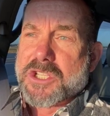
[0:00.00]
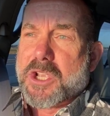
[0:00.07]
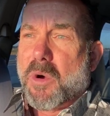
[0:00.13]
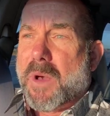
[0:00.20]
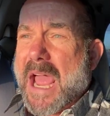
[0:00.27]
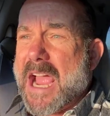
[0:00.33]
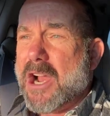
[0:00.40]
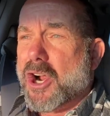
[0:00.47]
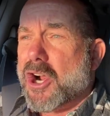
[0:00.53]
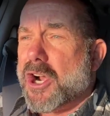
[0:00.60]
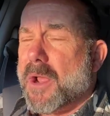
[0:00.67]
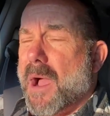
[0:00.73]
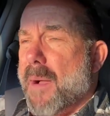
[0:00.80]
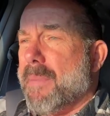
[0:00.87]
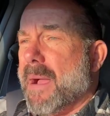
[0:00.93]
So when I
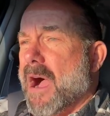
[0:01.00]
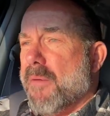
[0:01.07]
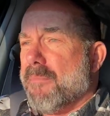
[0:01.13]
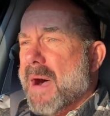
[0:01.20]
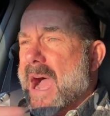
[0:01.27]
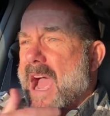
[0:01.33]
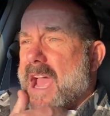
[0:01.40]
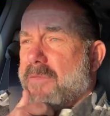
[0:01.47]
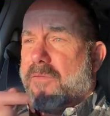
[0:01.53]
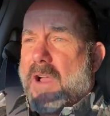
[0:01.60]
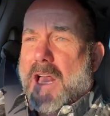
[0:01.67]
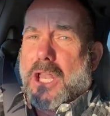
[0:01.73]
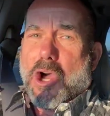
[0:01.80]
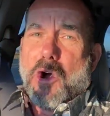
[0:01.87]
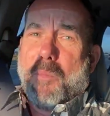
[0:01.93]
heard about my
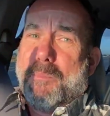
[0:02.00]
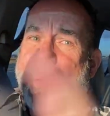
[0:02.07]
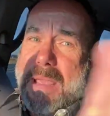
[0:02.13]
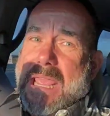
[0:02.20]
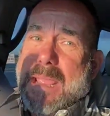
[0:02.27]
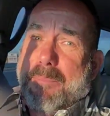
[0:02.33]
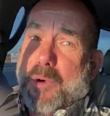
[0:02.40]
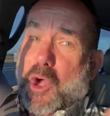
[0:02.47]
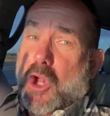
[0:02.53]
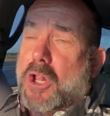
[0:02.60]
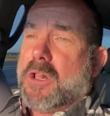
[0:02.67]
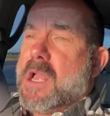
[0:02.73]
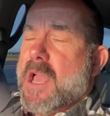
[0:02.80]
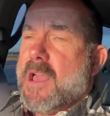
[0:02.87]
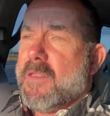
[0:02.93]
fellow
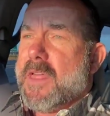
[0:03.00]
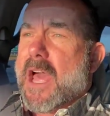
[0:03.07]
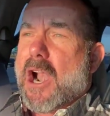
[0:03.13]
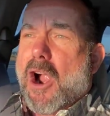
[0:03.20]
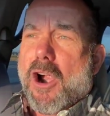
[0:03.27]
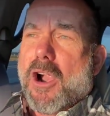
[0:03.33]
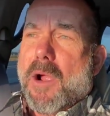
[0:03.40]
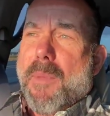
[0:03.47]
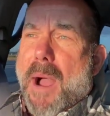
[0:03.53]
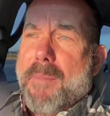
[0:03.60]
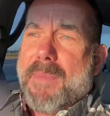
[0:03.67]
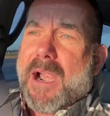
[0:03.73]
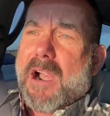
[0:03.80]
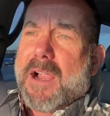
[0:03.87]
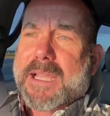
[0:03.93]
people that are
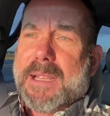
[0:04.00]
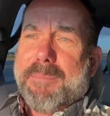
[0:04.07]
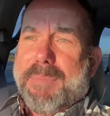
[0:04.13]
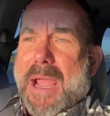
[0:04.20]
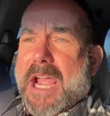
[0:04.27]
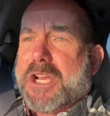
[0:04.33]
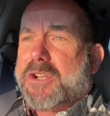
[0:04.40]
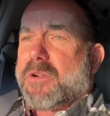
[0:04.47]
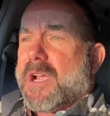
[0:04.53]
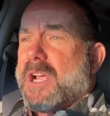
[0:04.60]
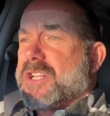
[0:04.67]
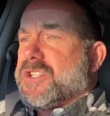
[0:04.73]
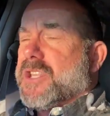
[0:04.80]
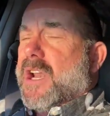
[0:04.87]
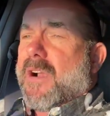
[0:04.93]
American
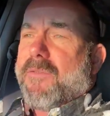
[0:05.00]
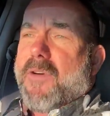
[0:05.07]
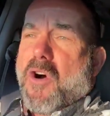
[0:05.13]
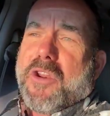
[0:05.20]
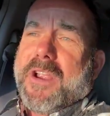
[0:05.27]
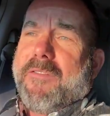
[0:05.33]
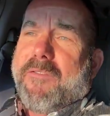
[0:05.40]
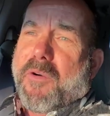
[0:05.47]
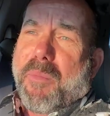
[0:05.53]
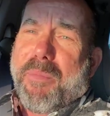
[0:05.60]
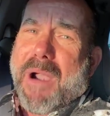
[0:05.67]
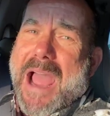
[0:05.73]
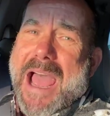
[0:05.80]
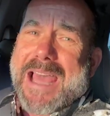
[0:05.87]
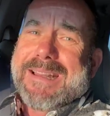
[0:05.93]
patriots that are voting
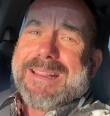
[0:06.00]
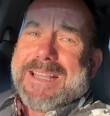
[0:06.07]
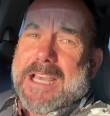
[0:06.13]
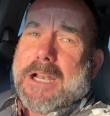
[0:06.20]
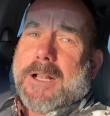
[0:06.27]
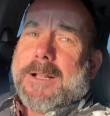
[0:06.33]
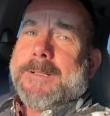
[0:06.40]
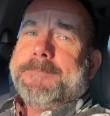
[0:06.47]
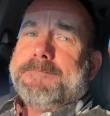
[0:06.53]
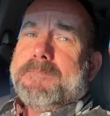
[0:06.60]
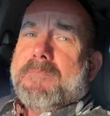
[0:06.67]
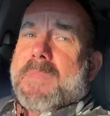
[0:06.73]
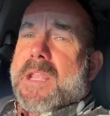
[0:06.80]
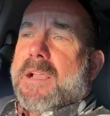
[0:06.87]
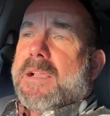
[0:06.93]
for Brad Little,
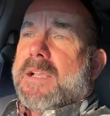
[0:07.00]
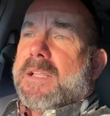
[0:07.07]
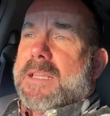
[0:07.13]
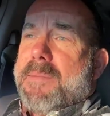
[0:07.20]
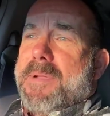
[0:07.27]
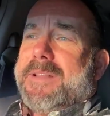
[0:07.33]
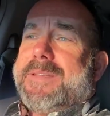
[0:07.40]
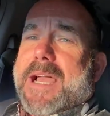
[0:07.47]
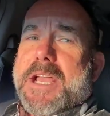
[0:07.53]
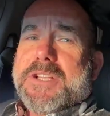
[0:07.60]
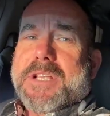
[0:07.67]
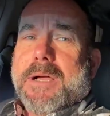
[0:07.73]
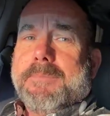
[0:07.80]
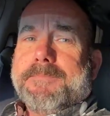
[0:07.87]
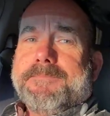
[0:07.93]
let me tell
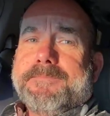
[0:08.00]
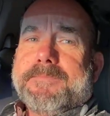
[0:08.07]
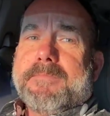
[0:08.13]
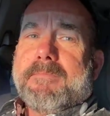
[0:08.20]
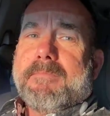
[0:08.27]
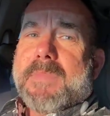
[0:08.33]
you something.